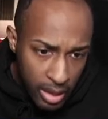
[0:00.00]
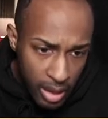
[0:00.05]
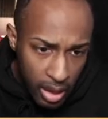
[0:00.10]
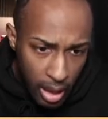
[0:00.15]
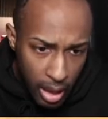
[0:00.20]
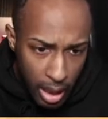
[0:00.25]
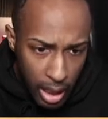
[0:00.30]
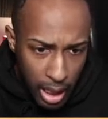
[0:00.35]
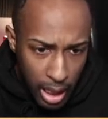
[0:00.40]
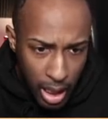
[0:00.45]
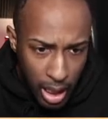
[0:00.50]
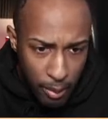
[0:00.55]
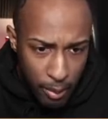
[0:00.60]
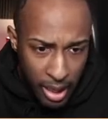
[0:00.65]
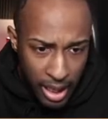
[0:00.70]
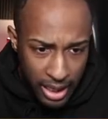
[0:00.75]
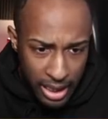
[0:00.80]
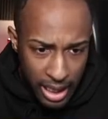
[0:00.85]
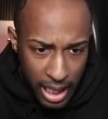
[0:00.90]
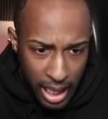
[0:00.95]
Oh
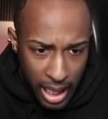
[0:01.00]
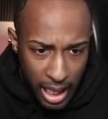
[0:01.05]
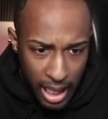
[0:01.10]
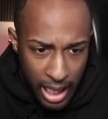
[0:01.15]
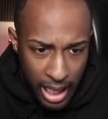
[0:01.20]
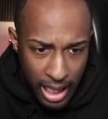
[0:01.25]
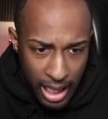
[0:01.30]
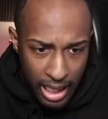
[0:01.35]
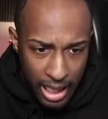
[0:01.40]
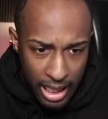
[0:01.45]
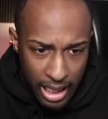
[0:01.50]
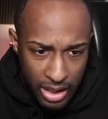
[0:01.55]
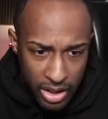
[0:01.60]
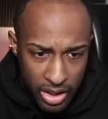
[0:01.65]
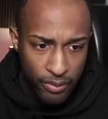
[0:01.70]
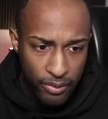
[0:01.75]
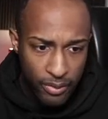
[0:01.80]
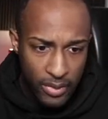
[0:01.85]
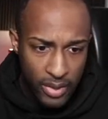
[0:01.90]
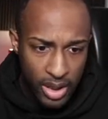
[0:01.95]
my
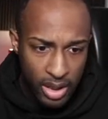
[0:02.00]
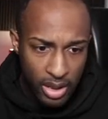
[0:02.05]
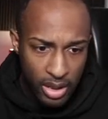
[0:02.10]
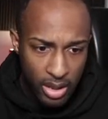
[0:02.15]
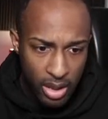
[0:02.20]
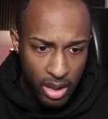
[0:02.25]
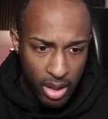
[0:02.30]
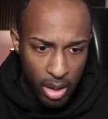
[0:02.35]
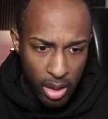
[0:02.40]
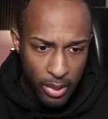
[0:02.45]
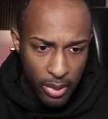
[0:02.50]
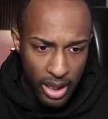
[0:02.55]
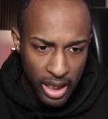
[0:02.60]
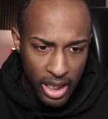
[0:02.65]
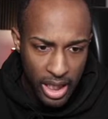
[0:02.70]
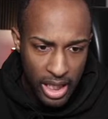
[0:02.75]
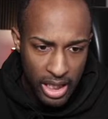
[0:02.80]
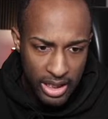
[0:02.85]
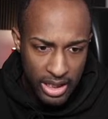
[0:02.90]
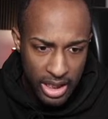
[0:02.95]
gosh. Oh my
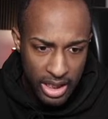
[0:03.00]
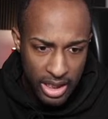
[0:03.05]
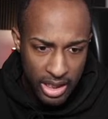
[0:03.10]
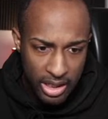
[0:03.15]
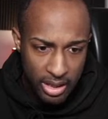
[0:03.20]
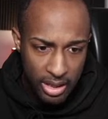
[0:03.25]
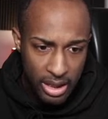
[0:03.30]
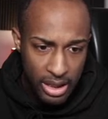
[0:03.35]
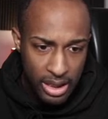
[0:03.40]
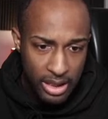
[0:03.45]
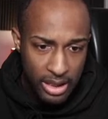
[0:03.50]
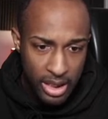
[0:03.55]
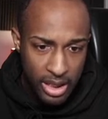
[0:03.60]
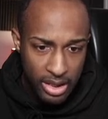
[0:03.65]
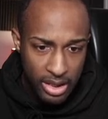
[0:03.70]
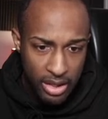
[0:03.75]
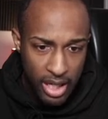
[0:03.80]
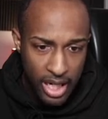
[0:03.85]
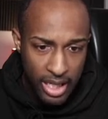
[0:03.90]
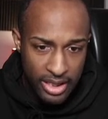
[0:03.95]
gosh, this this
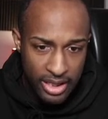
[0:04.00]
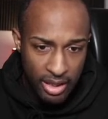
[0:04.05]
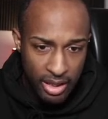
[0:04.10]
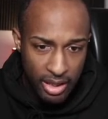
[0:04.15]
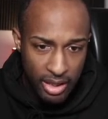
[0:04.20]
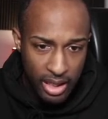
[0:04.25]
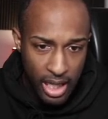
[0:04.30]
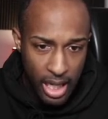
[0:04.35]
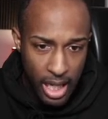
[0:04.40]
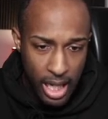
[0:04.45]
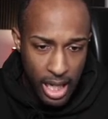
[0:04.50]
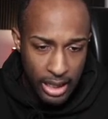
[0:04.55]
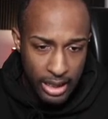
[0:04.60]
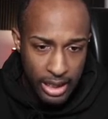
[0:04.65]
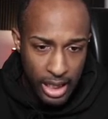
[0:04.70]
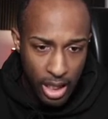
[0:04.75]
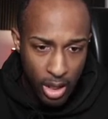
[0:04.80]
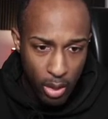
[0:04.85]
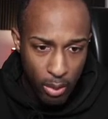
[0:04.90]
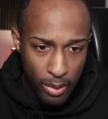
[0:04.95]
lag's a hot
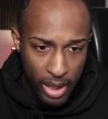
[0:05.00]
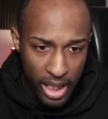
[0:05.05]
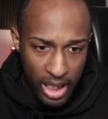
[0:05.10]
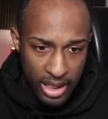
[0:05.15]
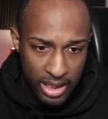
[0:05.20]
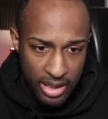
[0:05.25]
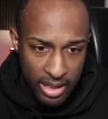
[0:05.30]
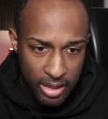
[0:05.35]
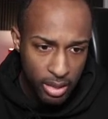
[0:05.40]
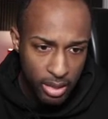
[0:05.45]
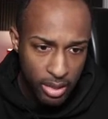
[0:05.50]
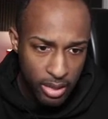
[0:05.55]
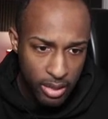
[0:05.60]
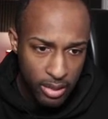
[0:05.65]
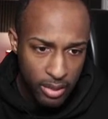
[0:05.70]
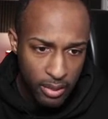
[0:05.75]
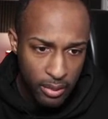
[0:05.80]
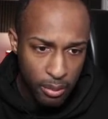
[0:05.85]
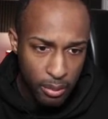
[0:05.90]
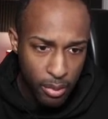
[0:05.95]
ghetto mess.
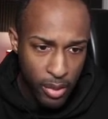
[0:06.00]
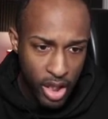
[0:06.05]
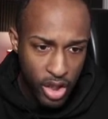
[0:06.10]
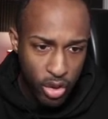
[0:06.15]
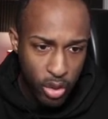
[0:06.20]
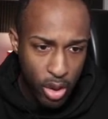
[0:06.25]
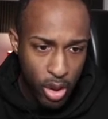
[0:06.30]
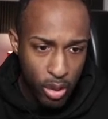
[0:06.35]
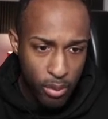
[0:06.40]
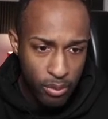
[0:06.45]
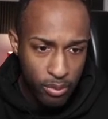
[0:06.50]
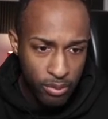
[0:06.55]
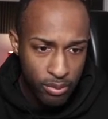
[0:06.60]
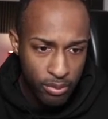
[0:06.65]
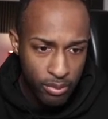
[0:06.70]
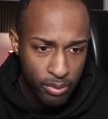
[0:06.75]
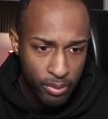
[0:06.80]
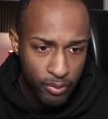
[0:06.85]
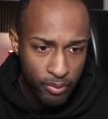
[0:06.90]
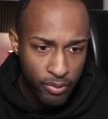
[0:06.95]
Mushroom?
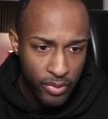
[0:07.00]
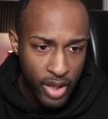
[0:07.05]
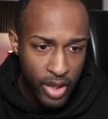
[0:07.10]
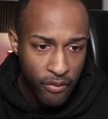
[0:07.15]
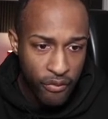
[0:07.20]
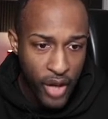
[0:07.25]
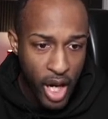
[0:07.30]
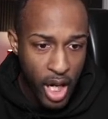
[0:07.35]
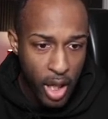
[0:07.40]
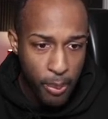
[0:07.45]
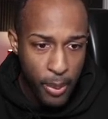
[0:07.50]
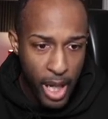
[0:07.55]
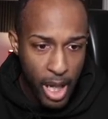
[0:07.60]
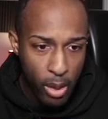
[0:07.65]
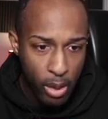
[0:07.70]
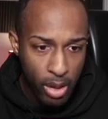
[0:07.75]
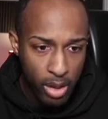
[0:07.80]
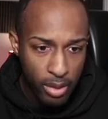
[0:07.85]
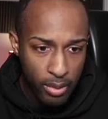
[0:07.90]
Firepower!